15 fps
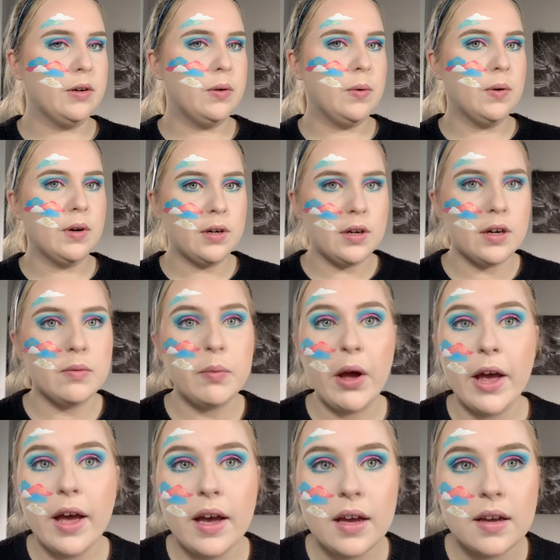corner of my
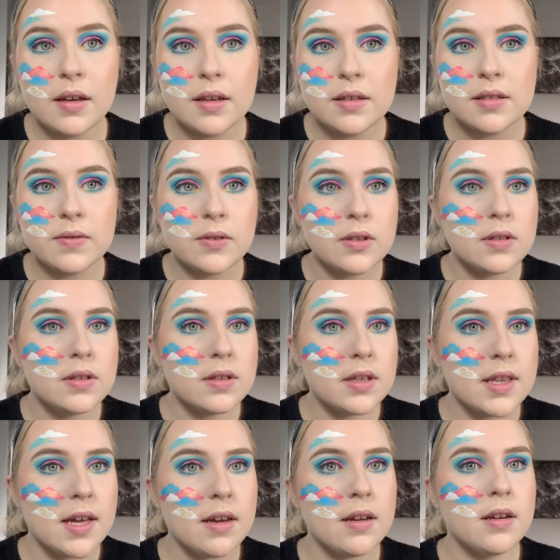eyes, if you can see
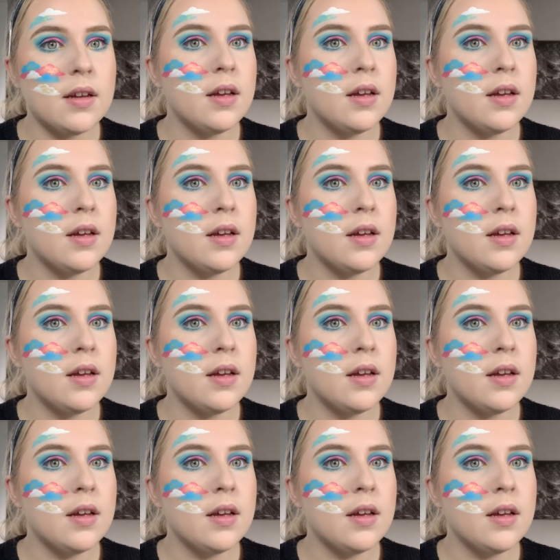that.